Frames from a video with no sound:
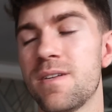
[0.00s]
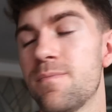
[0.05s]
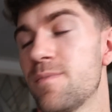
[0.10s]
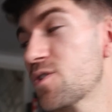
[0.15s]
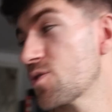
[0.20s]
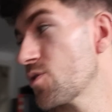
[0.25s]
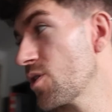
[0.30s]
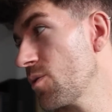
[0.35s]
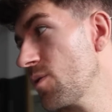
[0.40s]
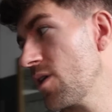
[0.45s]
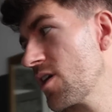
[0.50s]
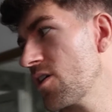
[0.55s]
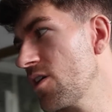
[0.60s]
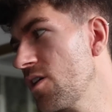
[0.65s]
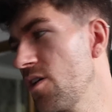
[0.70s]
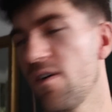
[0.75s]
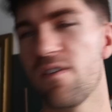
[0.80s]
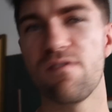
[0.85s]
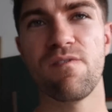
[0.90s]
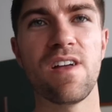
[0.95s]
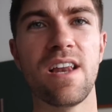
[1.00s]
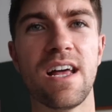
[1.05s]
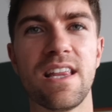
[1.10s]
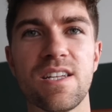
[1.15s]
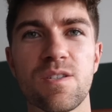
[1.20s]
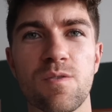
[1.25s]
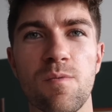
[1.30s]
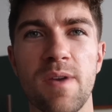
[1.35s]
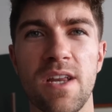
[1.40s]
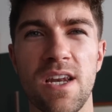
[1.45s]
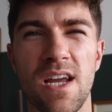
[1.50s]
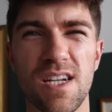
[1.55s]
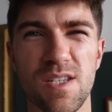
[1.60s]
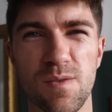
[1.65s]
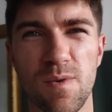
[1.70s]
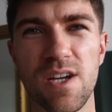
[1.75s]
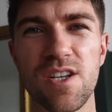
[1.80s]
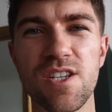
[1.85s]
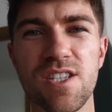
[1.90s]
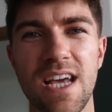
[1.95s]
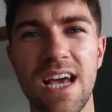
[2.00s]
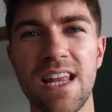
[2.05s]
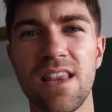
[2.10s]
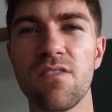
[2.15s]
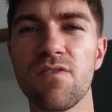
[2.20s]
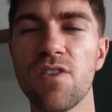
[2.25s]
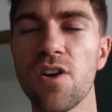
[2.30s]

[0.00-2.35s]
Let me show you what I got you. I feel like this would be a nice way just to end the